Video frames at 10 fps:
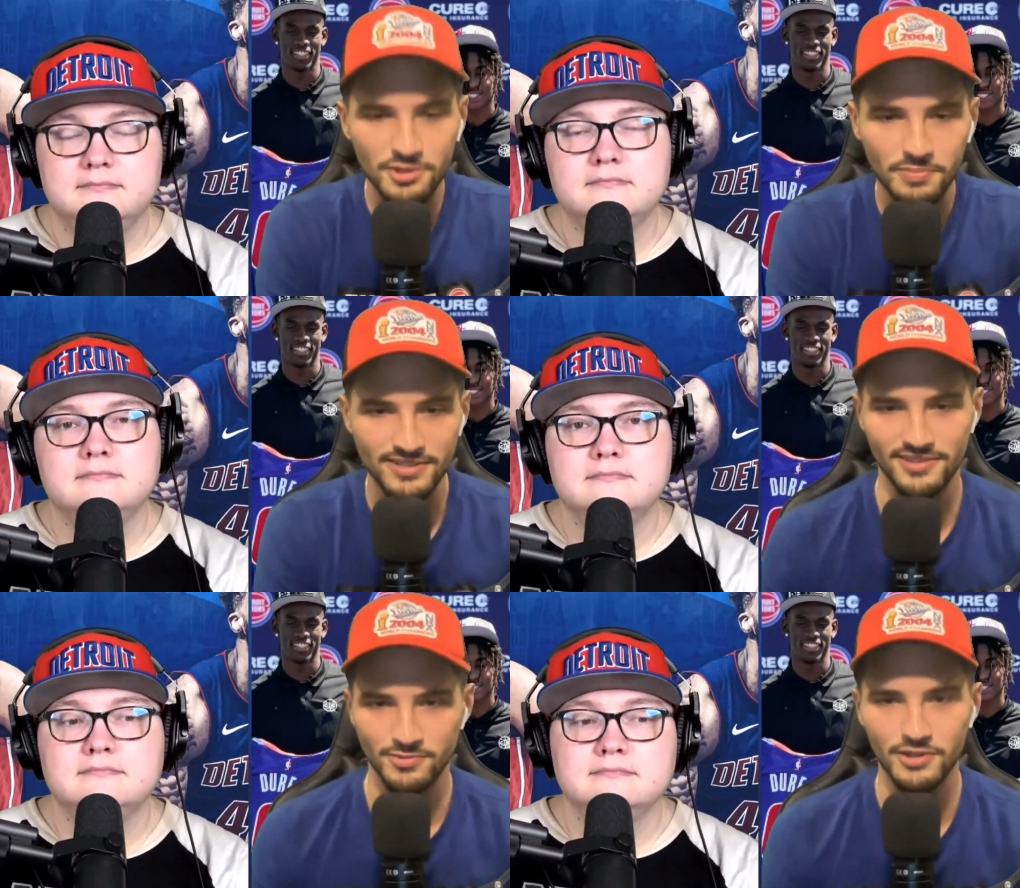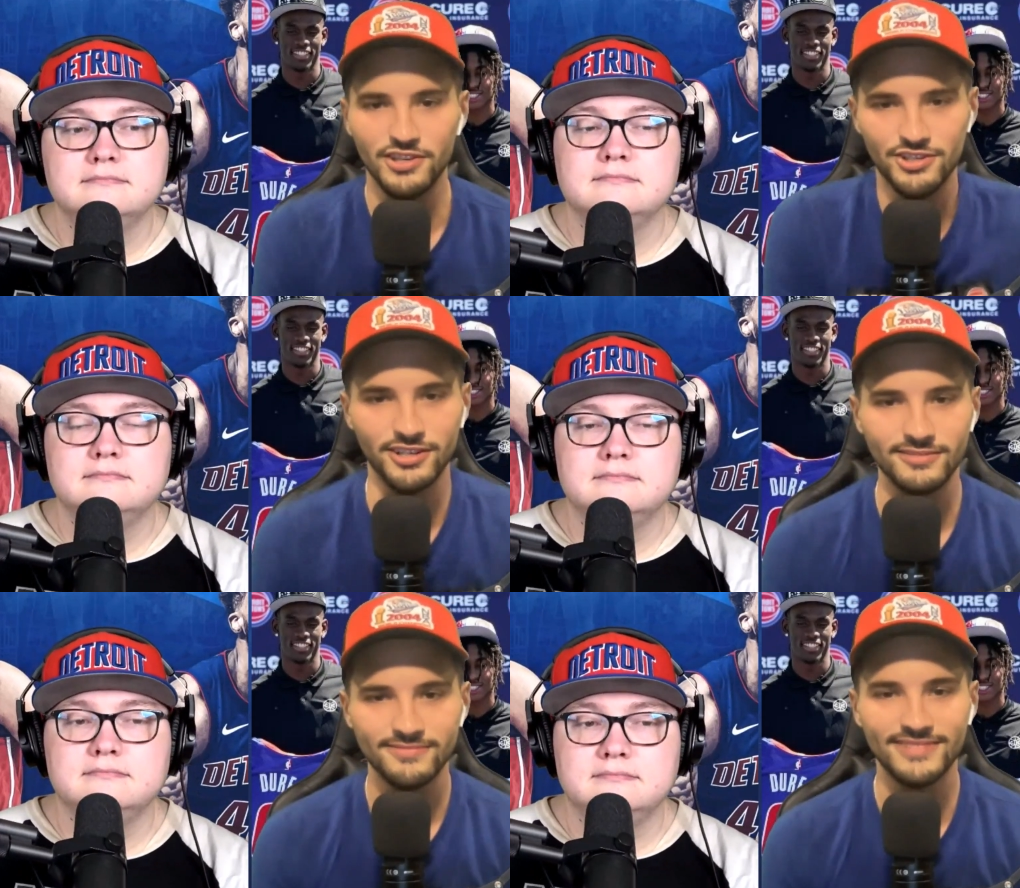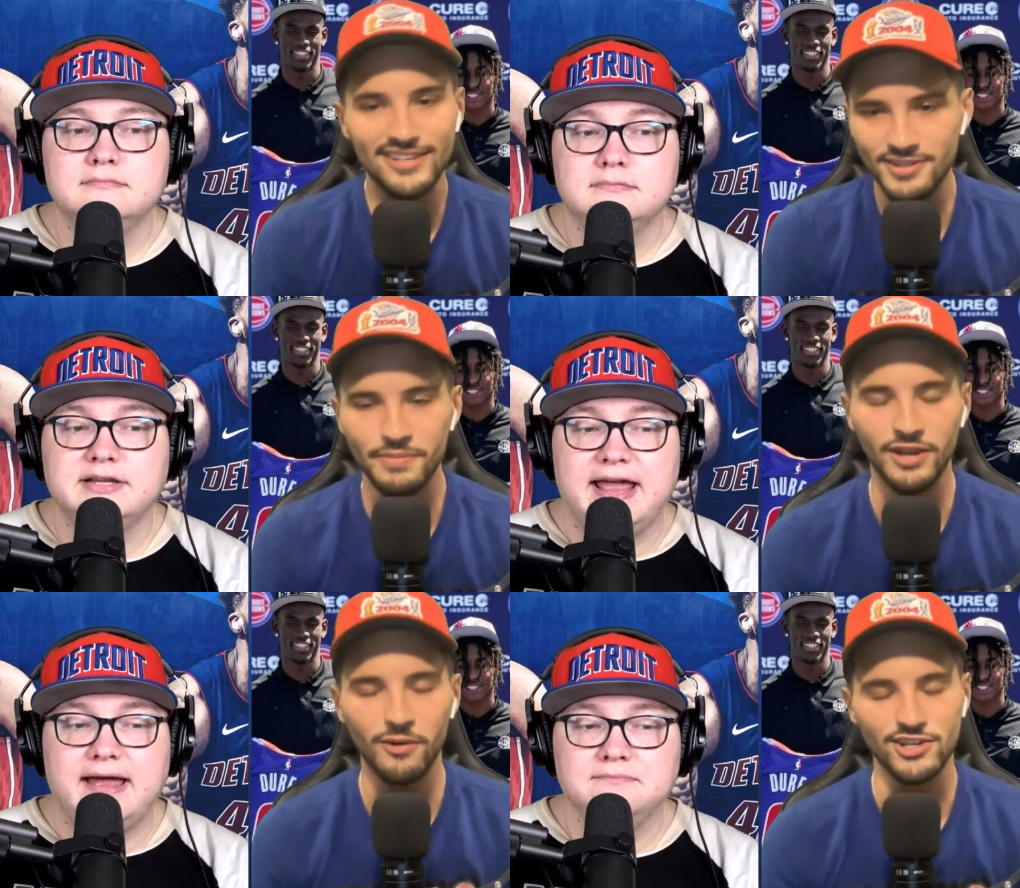Speaker 1: do the Pistons win this year? That's the
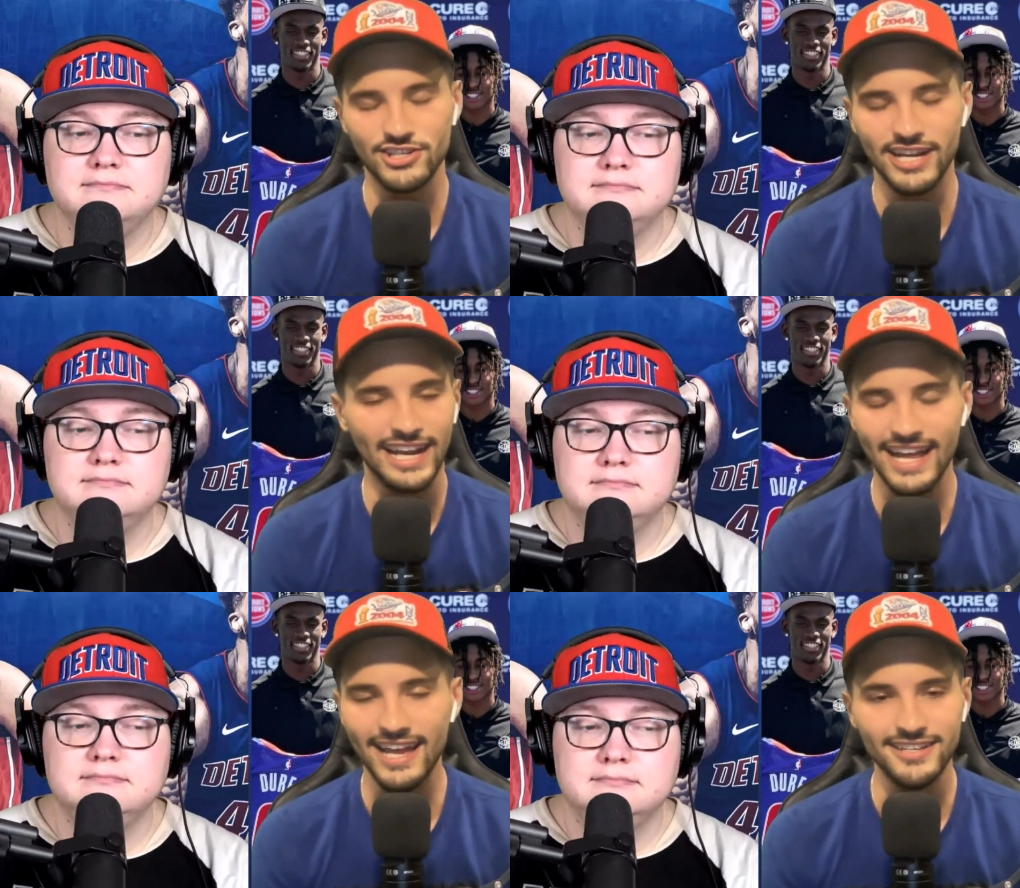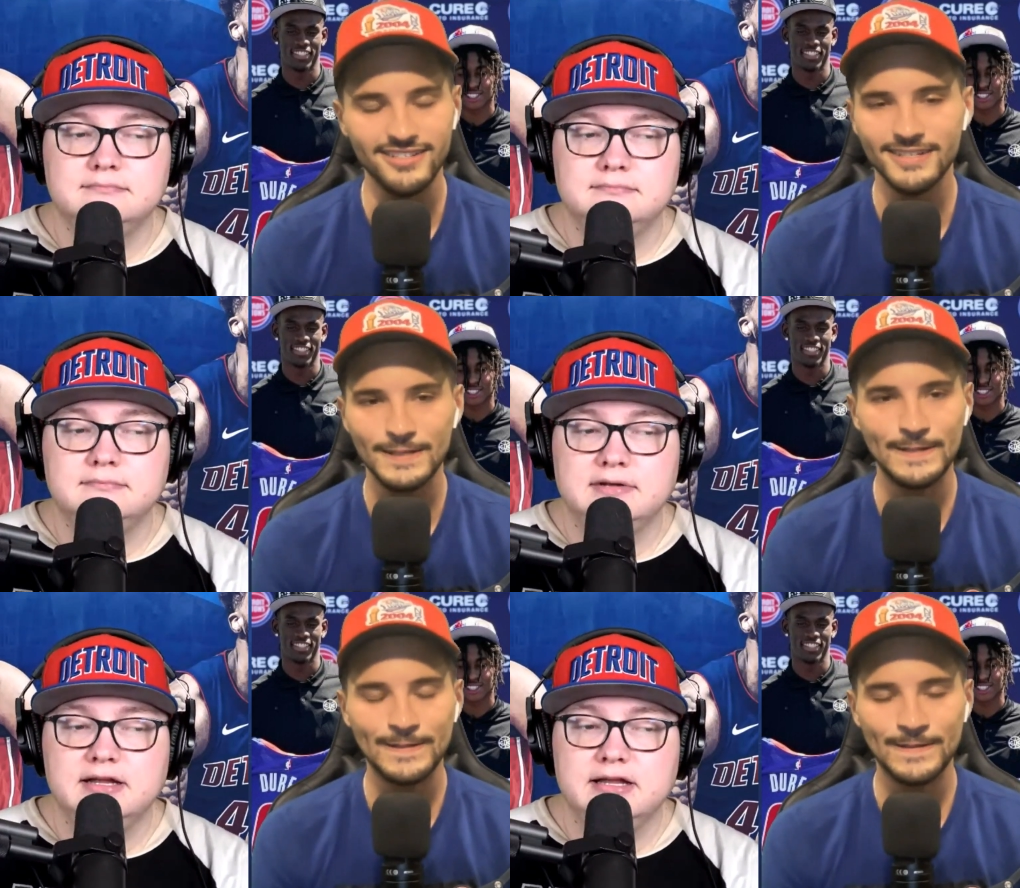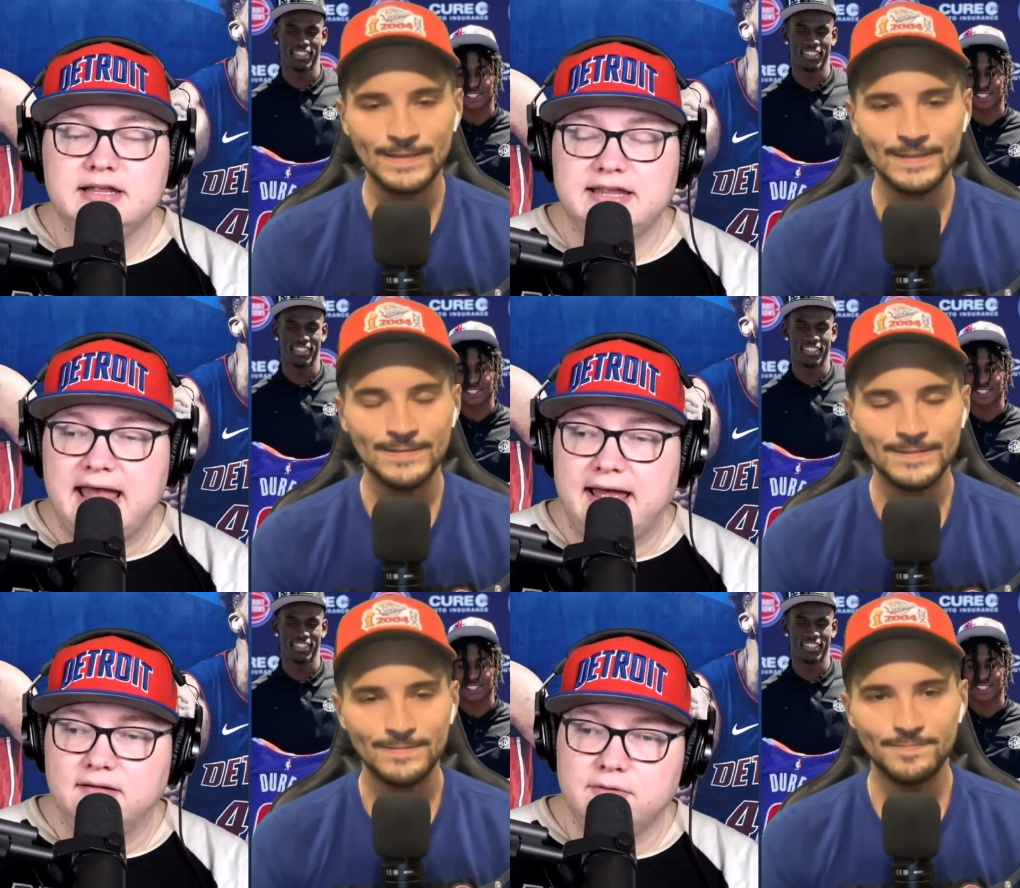yeah. big question I got to ask.
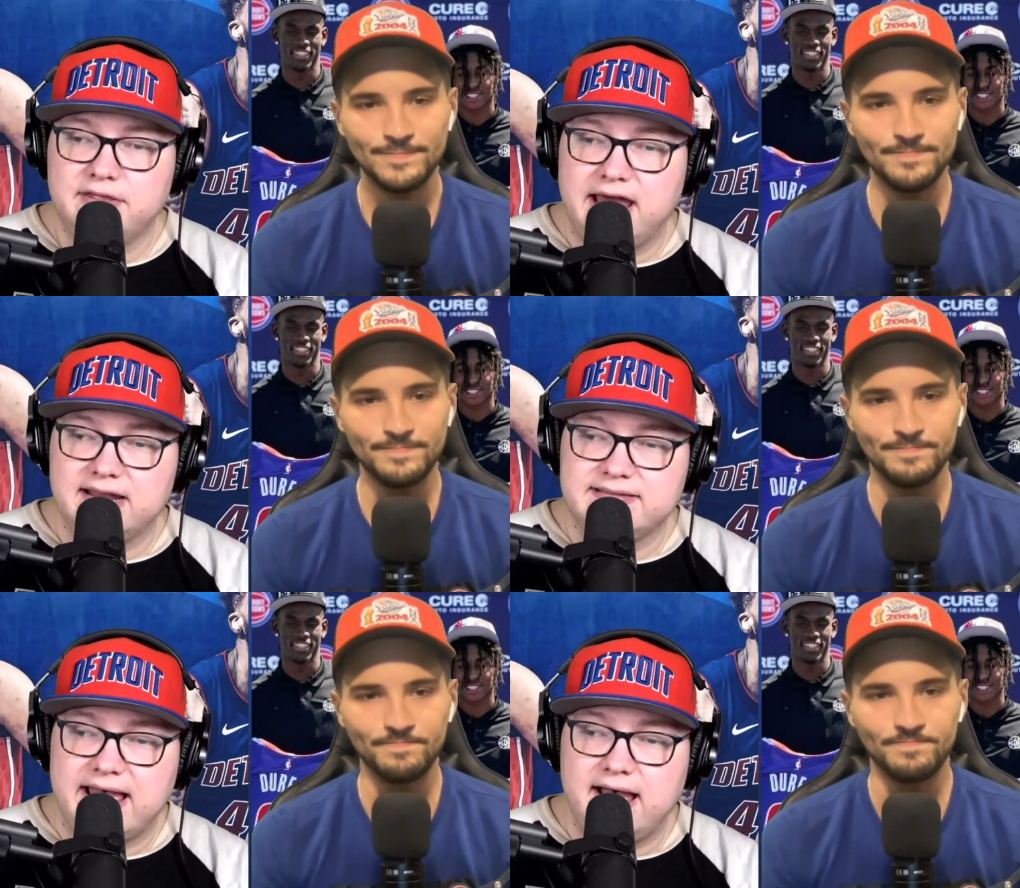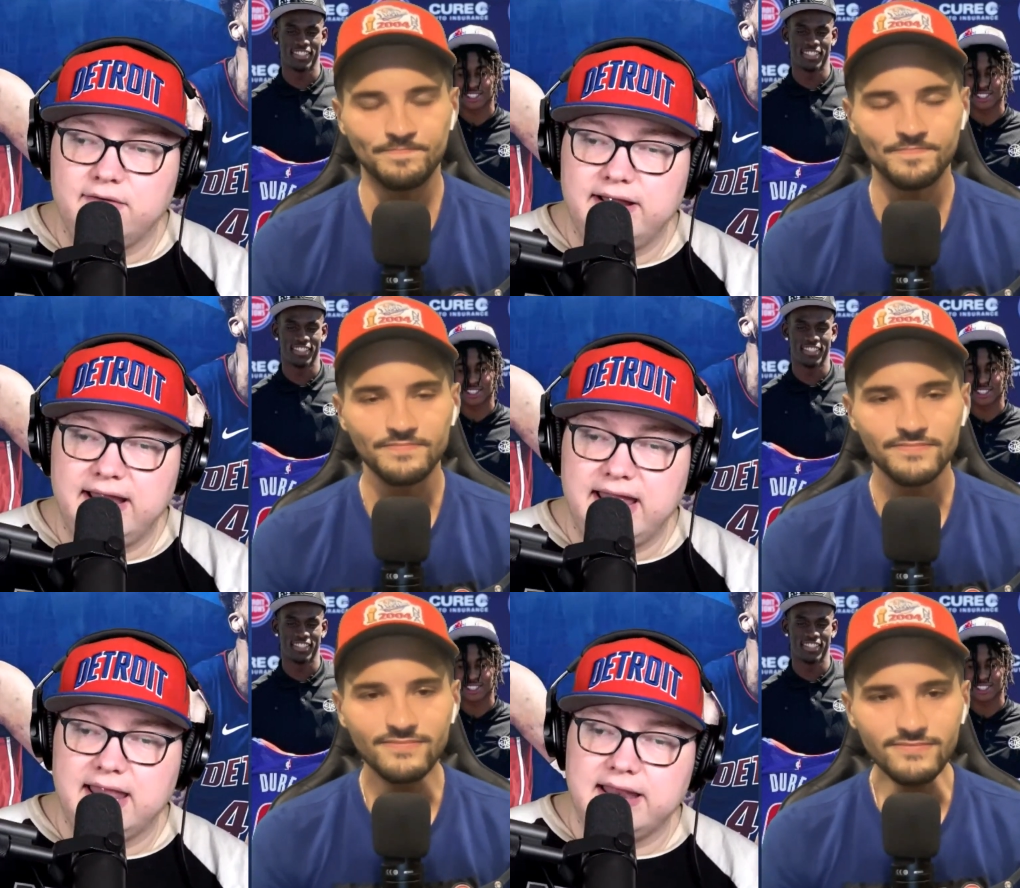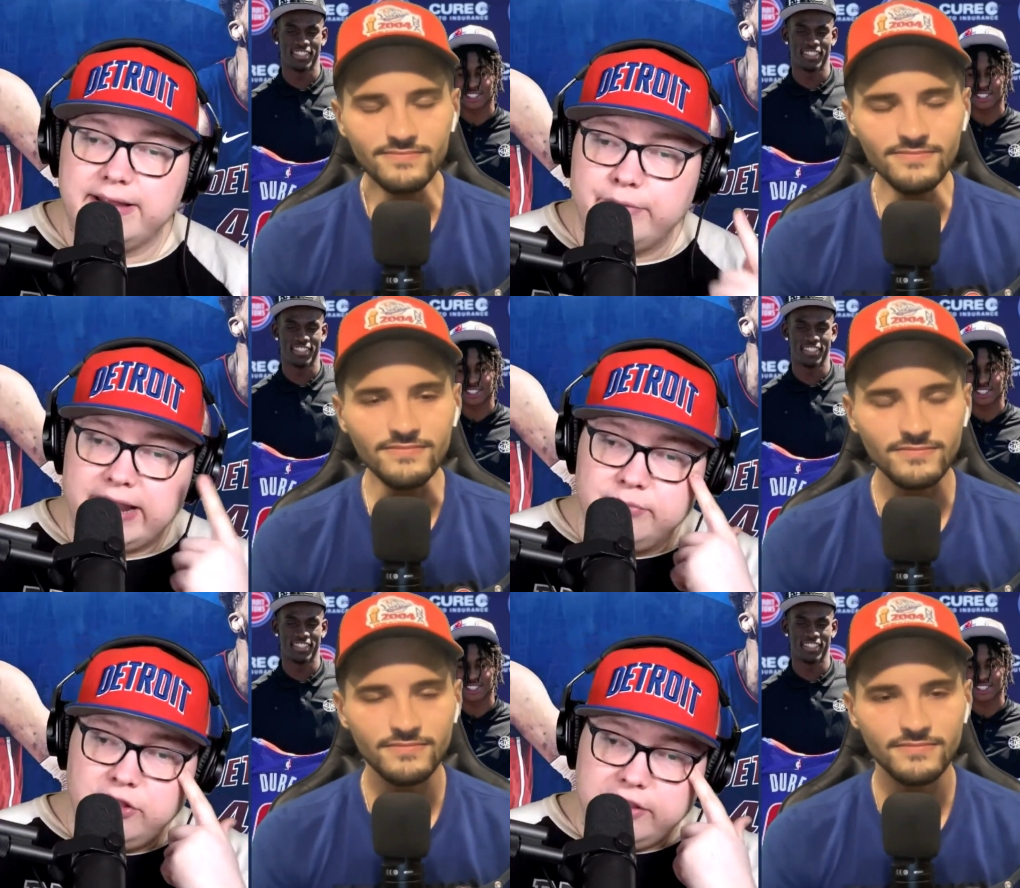
Speaker 2: Yeah, without a doubt. And when
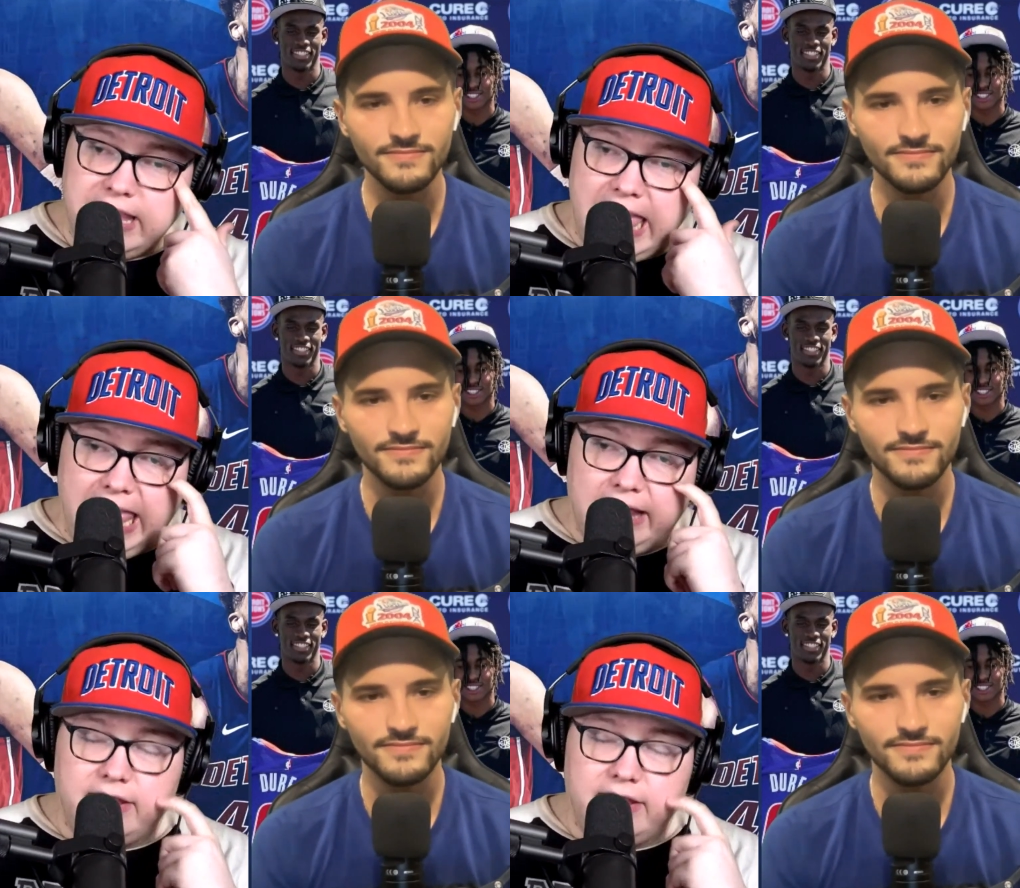I'm looking at